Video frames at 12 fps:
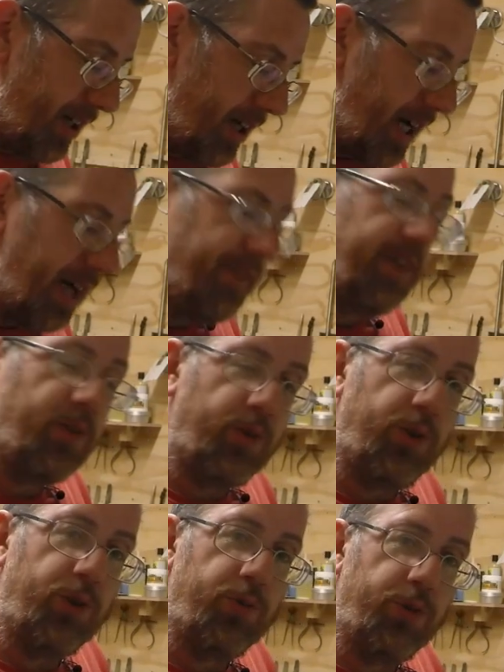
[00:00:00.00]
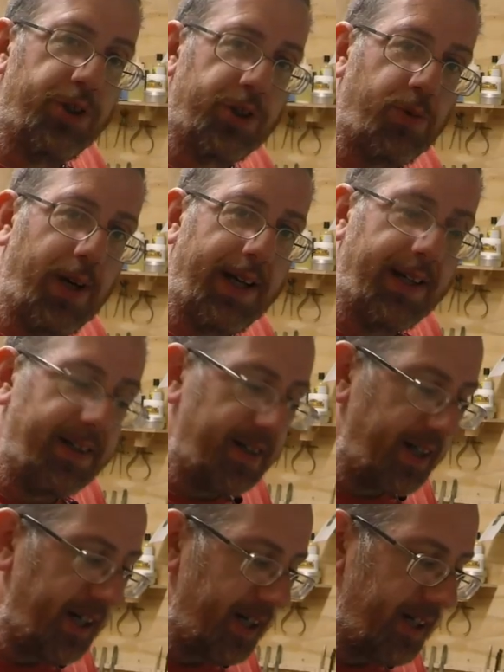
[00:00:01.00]
having all your wood square
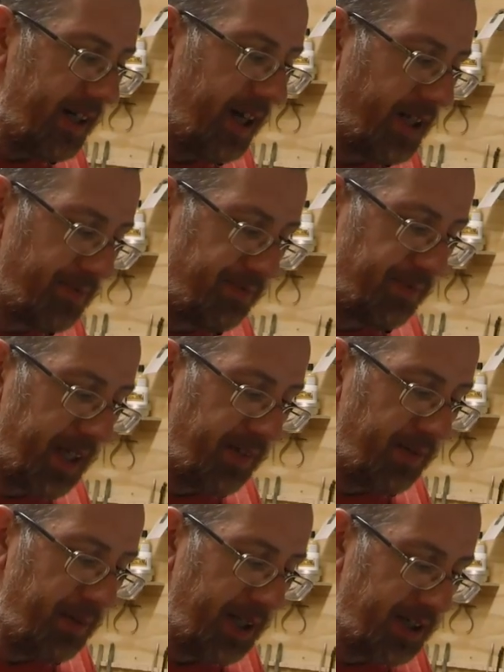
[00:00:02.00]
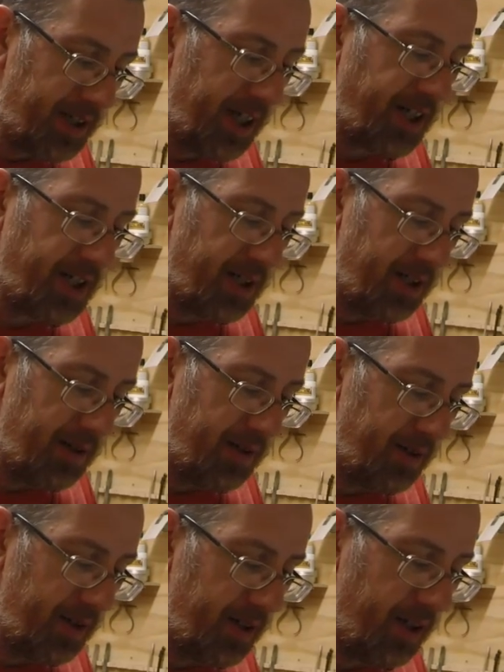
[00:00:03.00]
has given me such
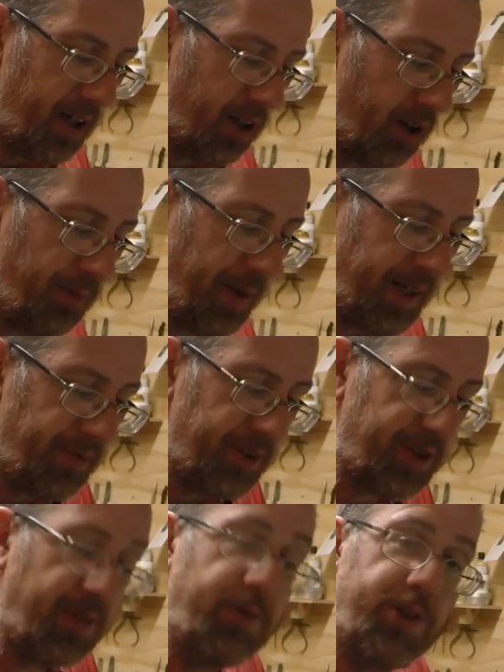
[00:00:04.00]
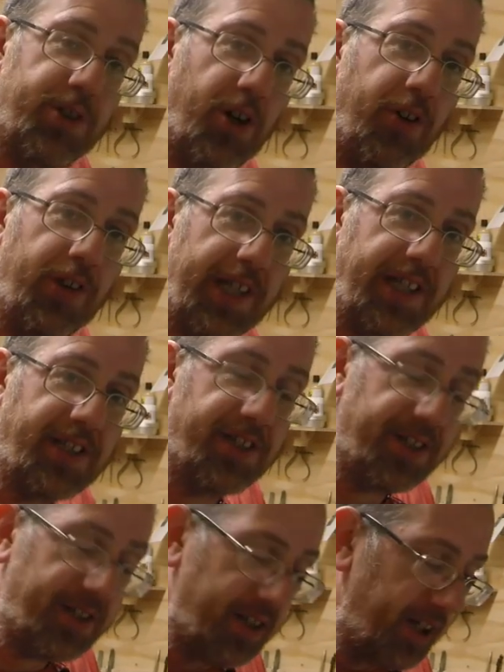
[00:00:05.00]
a lot better results on this
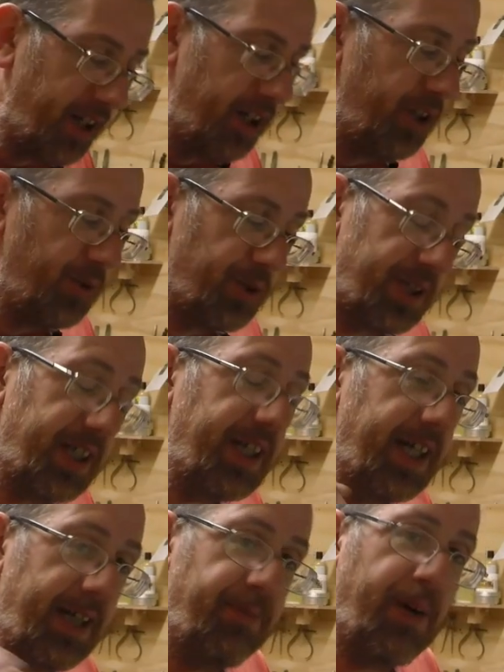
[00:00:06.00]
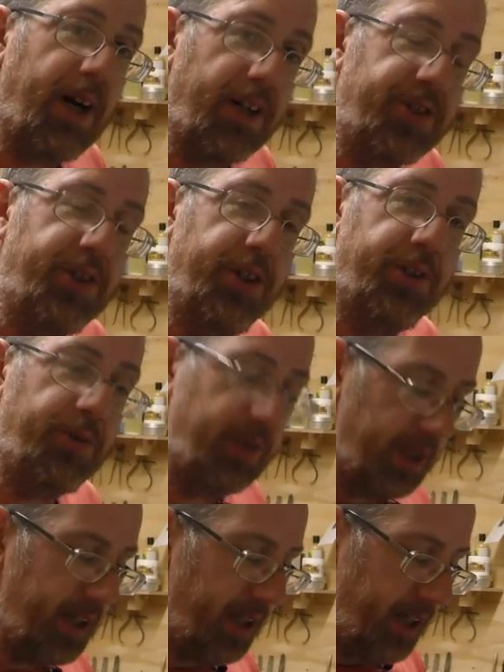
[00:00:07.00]
that you'll see in part two
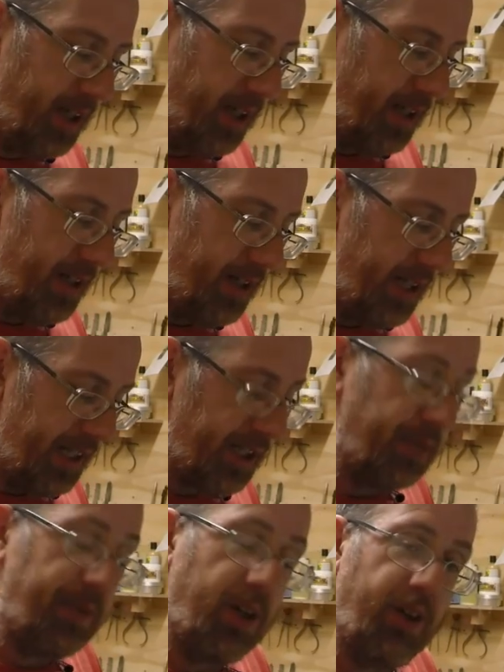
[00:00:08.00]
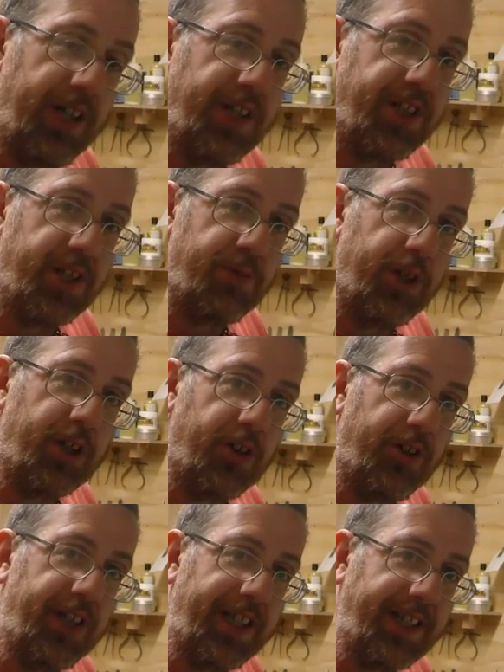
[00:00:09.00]
it's going to be a lot easier to work
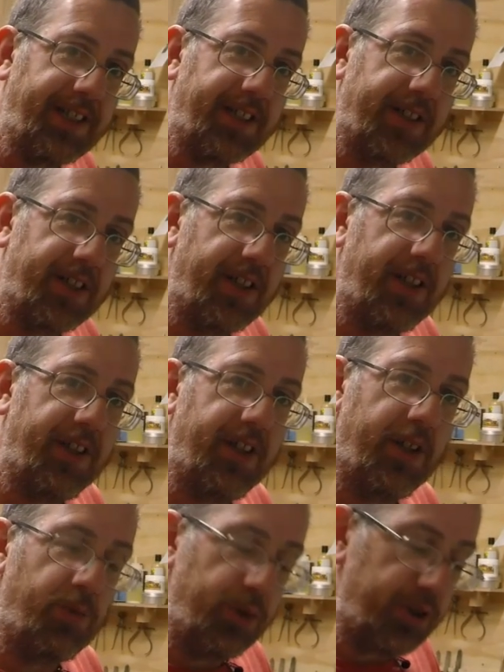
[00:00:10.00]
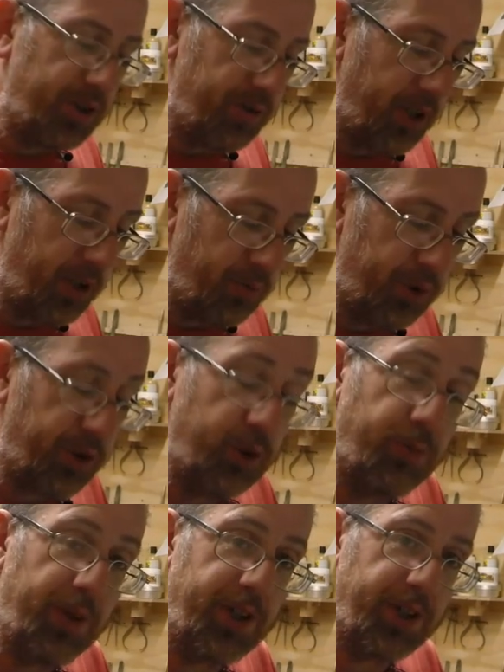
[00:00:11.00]
on these than I would
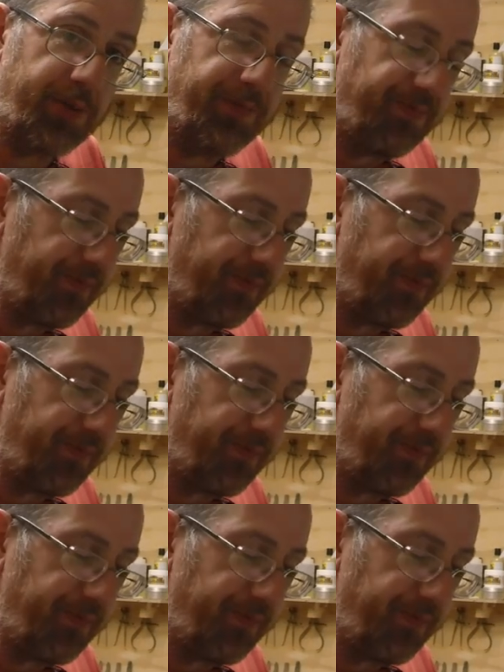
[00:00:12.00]
normally do.